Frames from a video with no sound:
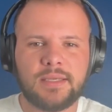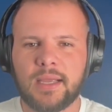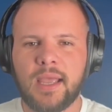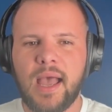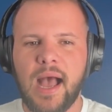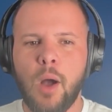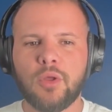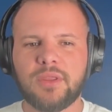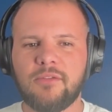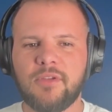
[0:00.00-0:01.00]
Like I
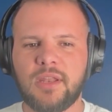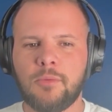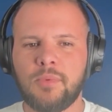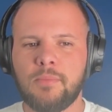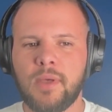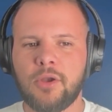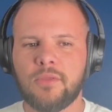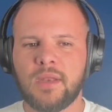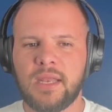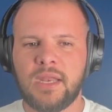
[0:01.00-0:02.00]
want the event to be better
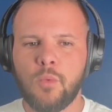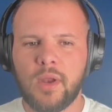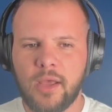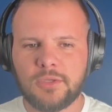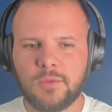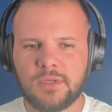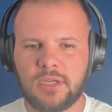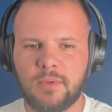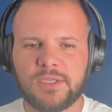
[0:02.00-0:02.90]
than anyone else wants it to be.